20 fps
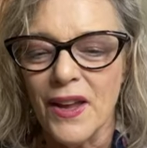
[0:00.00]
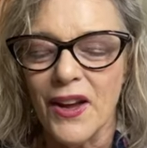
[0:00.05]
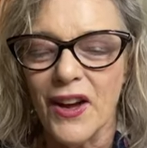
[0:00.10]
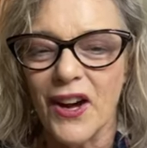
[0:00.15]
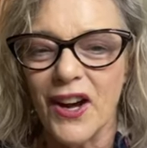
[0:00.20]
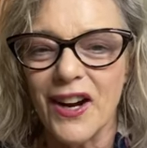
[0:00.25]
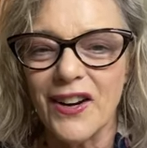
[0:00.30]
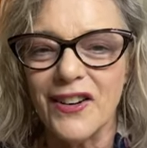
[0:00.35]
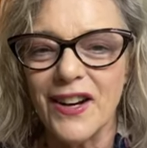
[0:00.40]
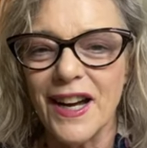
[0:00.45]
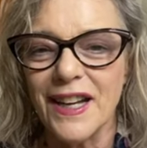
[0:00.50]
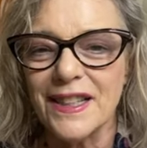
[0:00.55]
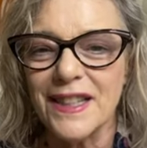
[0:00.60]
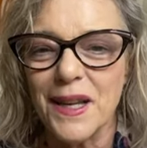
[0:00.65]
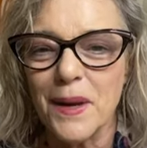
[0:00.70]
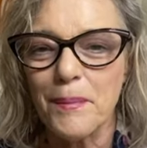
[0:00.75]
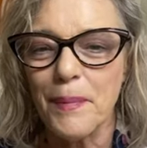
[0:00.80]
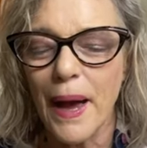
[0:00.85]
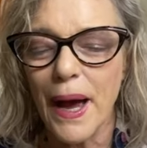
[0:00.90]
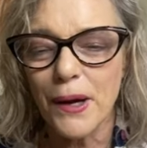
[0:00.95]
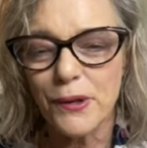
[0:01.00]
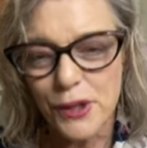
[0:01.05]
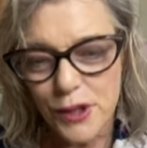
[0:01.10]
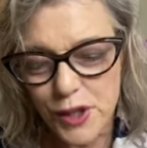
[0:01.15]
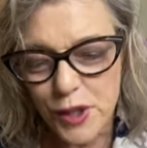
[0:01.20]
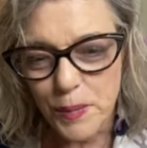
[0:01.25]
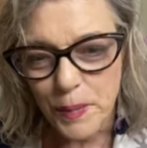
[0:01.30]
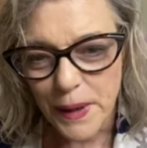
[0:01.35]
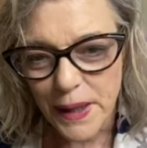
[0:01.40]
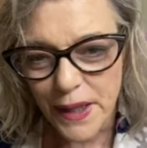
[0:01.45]
All right, the
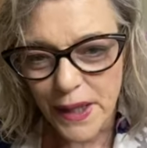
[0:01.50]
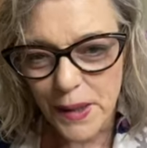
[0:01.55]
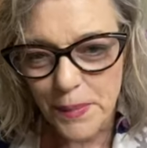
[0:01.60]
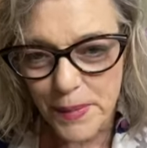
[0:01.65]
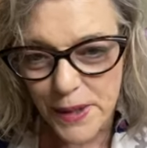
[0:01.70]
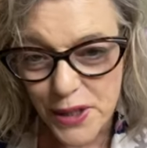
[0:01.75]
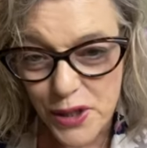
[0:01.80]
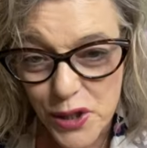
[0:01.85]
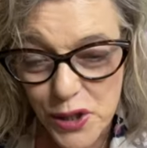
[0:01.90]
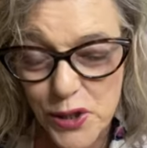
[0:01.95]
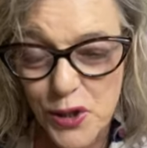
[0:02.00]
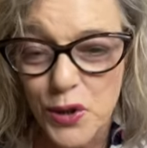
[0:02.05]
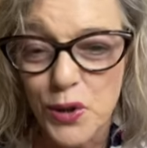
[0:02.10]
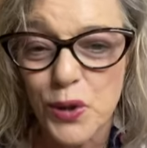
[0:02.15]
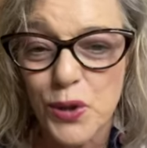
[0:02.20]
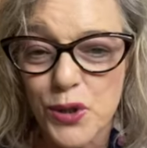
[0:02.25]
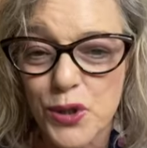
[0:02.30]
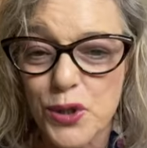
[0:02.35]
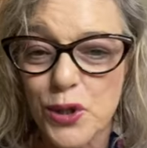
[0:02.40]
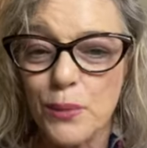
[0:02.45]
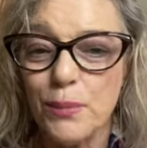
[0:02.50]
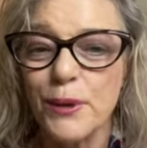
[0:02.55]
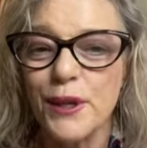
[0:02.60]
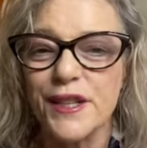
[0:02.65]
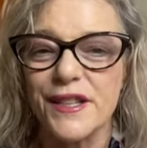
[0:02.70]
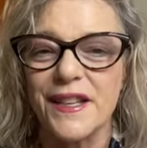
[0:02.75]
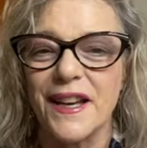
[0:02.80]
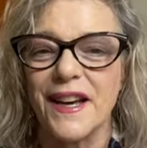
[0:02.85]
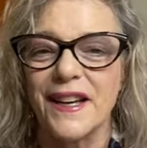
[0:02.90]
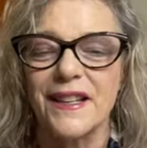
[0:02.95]
Empowered Spirit Business School. Super
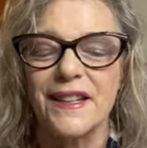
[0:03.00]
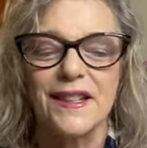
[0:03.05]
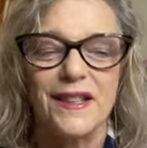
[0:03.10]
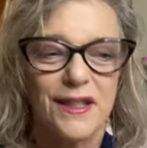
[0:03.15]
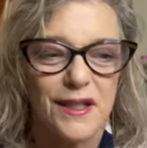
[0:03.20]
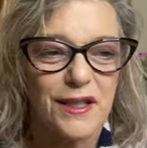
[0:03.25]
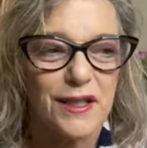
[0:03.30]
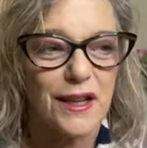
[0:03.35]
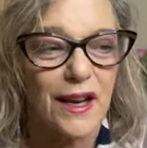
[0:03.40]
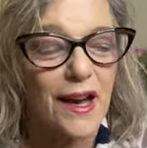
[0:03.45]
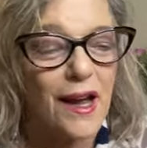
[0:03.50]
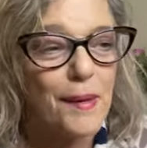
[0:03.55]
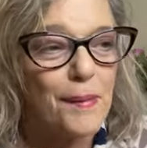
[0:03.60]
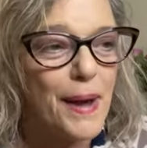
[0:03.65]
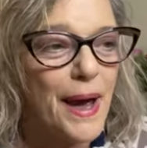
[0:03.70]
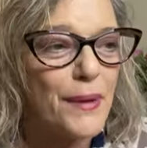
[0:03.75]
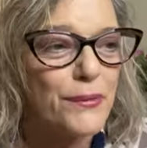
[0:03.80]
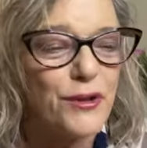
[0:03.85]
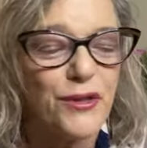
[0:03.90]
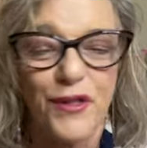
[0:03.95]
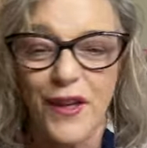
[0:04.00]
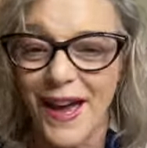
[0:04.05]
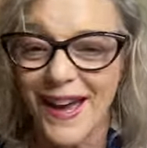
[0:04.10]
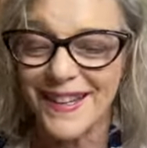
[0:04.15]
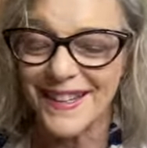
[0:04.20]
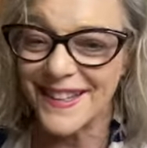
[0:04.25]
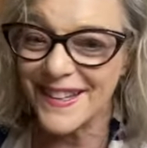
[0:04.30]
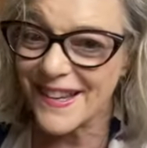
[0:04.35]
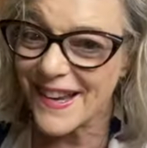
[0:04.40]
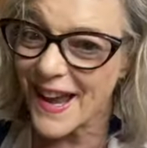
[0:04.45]
excited to come out with
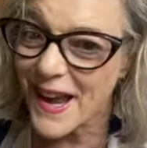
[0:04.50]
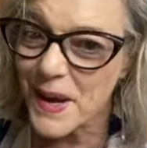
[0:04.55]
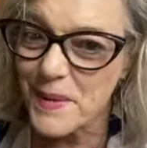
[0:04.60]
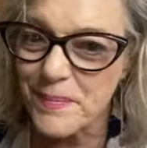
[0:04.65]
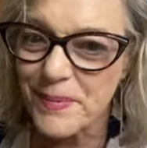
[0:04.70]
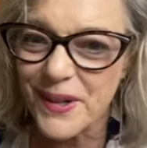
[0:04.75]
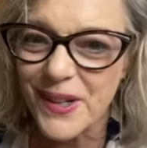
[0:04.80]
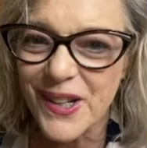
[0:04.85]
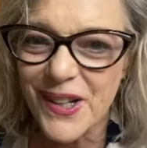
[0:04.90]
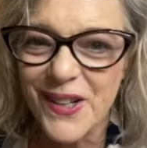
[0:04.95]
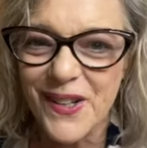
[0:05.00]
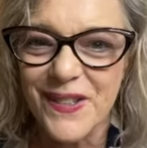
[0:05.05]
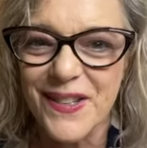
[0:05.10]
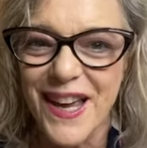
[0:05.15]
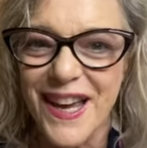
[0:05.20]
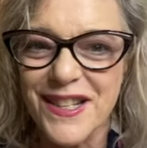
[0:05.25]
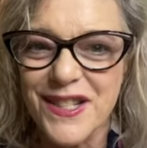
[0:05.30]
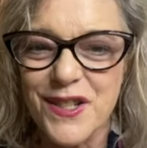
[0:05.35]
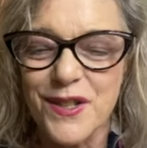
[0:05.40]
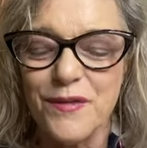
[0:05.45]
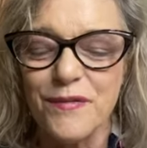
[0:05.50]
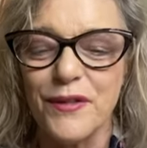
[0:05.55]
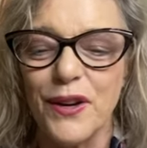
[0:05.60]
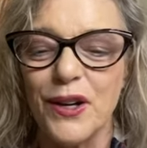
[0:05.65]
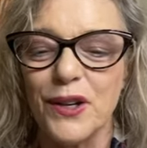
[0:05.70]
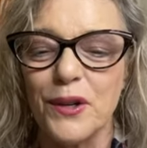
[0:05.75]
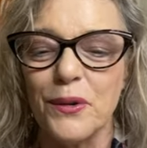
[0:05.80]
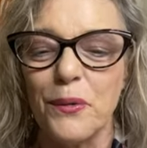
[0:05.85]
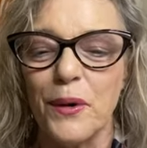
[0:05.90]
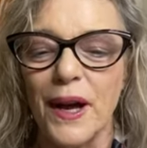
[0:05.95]
that in April, not too
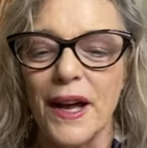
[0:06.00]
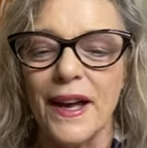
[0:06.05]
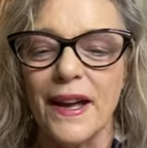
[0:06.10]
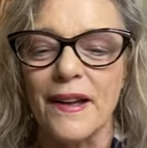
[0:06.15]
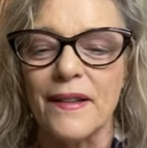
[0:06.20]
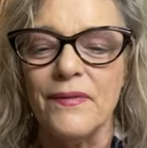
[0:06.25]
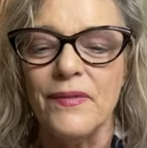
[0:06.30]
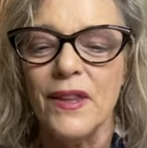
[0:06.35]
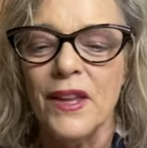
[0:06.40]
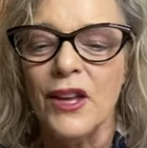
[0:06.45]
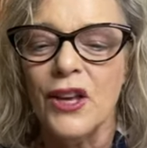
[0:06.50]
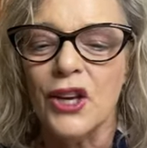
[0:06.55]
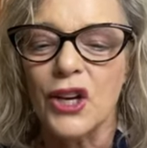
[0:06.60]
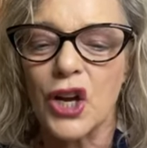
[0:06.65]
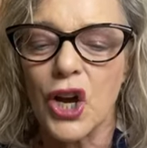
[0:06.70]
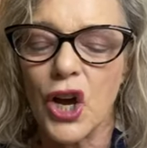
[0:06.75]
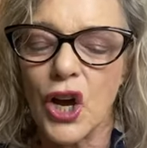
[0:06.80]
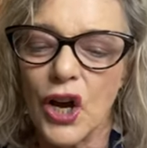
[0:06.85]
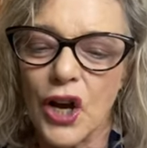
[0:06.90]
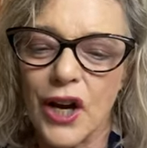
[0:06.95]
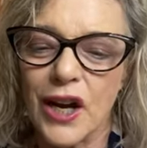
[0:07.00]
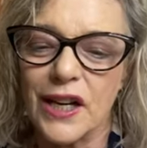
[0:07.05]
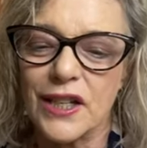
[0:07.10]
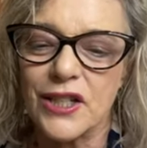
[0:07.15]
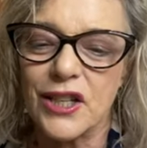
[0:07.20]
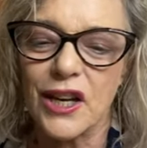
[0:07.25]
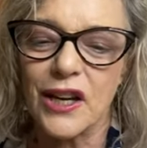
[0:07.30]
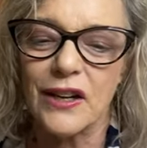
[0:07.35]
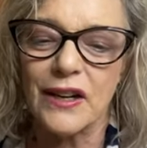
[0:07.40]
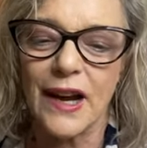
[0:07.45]
far away.
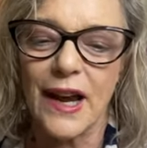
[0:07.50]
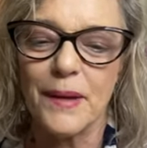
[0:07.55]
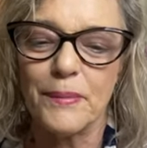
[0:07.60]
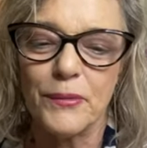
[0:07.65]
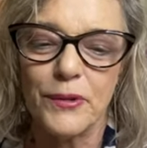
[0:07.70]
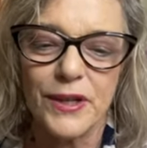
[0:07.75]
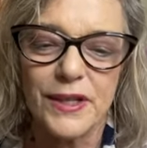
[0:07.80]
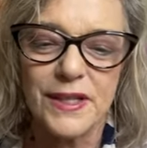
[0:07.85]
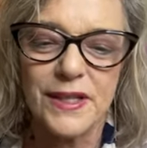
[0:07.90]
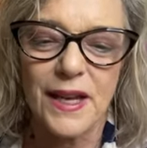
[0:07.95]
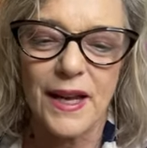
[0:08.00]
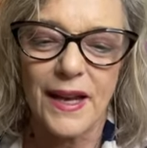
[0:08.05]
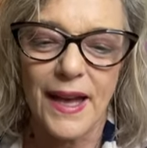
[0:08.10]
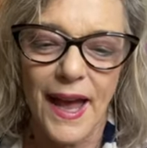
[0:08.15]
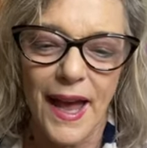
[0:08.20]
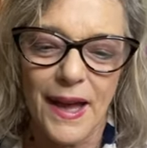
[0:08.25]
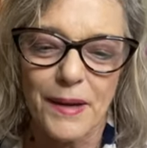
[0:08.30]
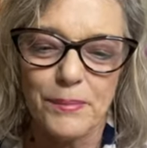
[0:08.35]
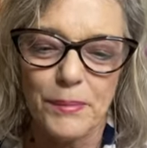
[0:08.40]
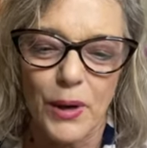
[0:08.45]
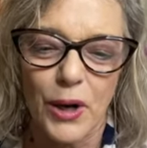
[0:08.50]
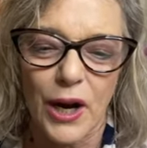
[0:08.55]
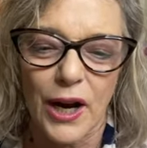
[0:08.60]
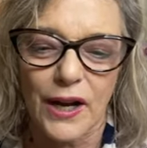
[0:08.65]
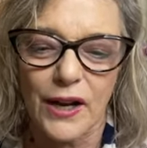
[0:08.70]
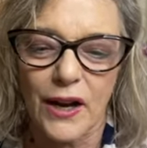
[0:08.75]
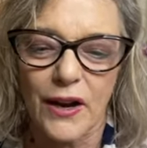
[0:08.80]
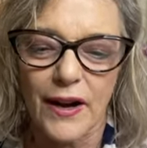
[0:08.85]
Cards. All right, Marissa and Mark.